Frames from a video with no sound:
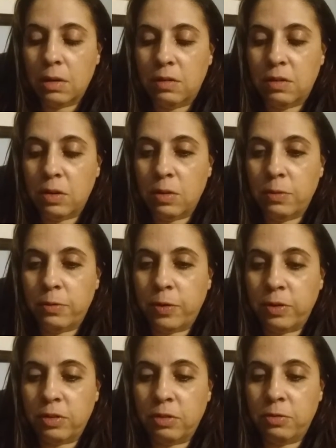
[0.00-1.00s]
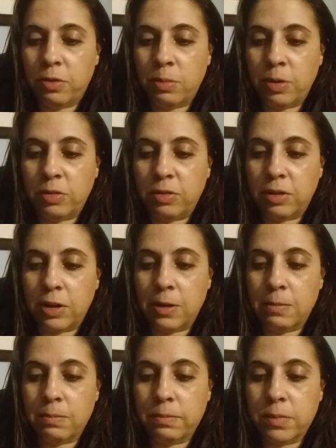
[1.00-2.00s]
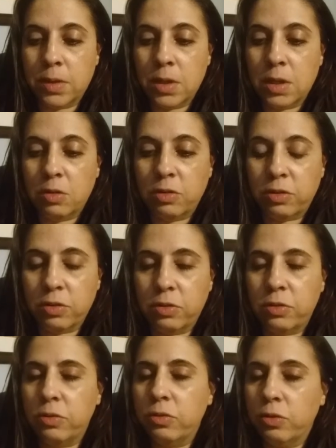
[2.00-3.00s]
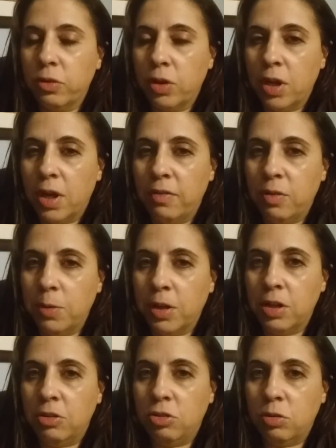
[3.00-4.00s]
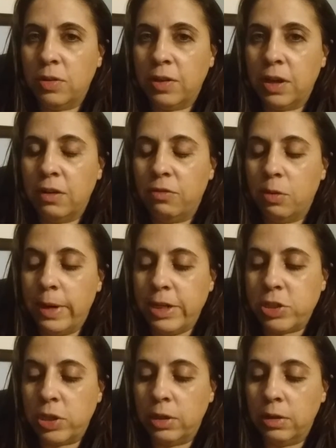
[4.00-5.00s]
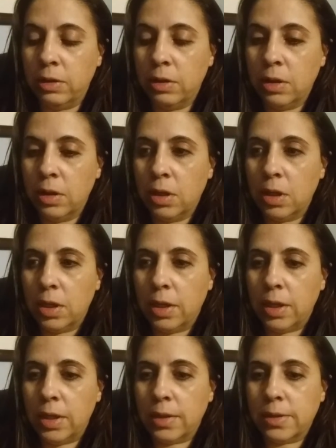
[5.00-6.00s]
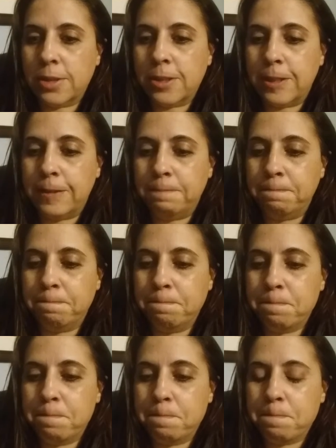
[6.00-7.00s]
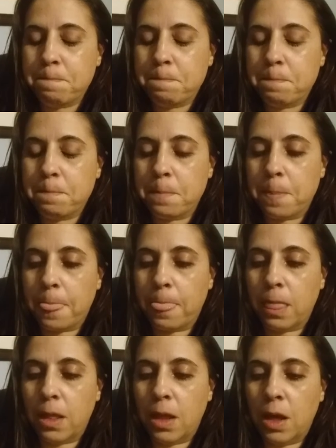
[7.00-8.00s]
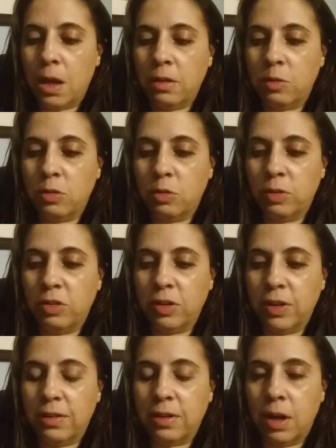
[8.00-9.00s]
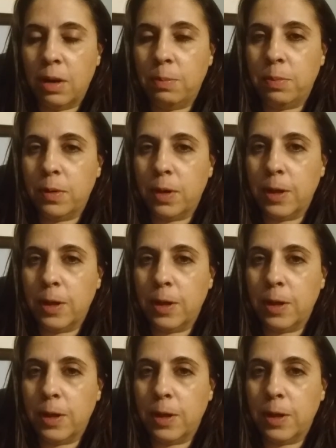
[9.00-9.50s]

So first and foremost, crystals have the ability to retain information, and how this was originally set up,